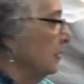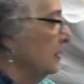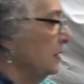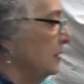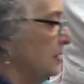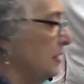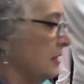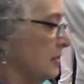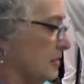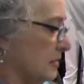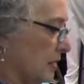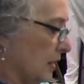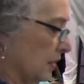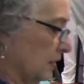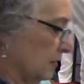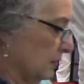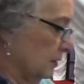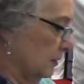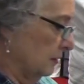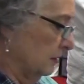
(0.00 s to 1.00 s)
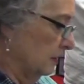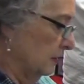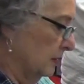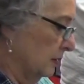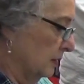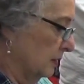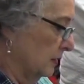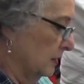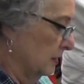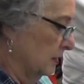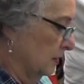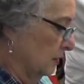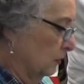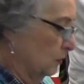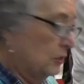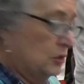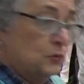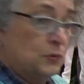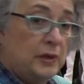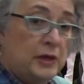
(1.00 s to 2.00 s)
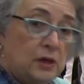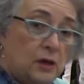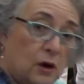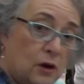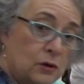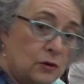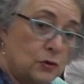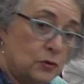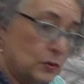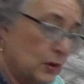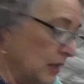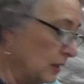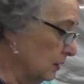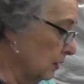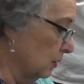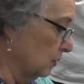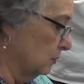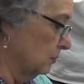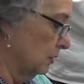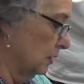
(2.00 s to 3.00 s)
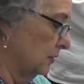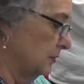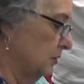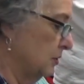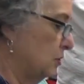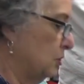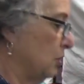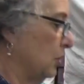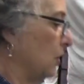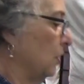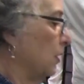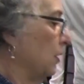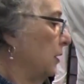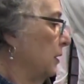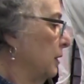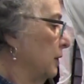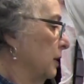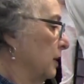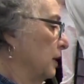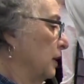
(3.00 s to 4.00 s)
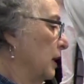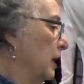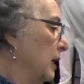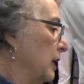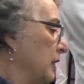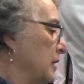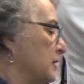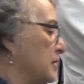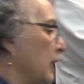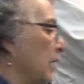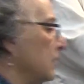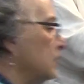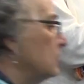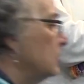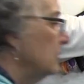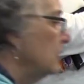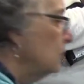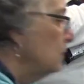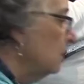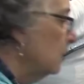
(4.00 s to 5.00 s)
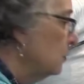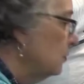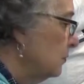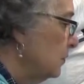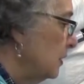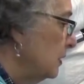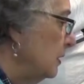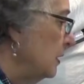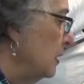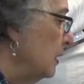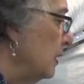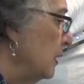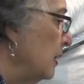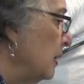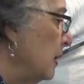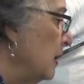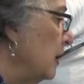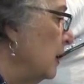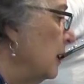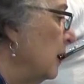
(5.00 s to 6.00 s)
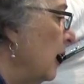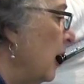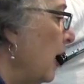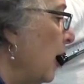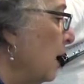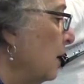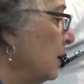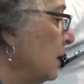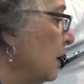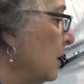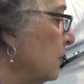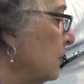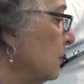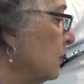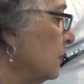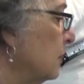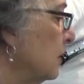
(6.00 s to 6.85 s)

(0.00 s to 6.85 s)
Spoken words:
this color, which we call grello on the chart, is actually woven out of